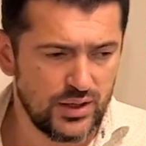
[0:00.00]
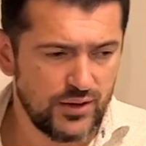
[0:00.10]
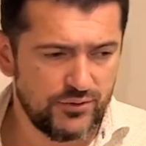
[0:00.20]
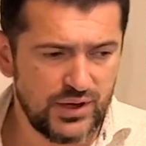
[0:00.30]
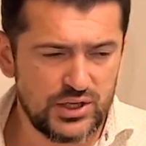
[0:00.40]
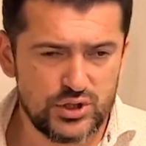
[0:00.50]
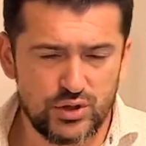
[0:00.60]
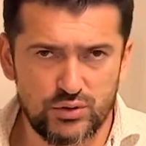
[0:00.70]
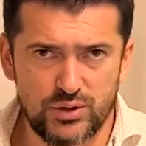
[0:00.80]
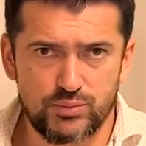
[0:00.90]
furniture,
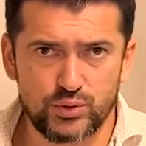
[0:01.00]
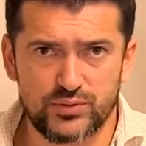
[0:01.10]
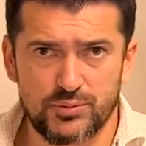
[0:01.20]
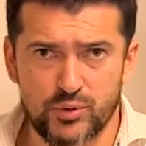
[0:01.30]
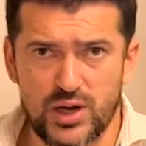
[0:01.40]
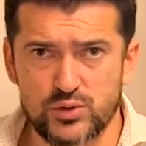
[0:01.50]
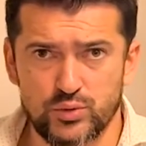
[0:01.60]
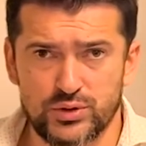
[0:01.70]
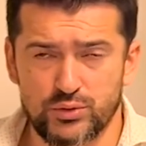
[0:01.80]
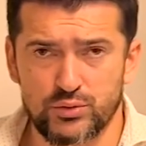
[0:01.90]
you can put the price
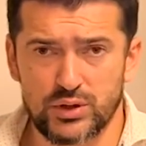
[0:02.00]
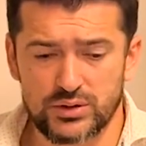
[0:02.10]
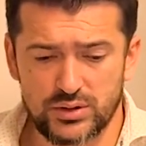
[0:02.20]
what you want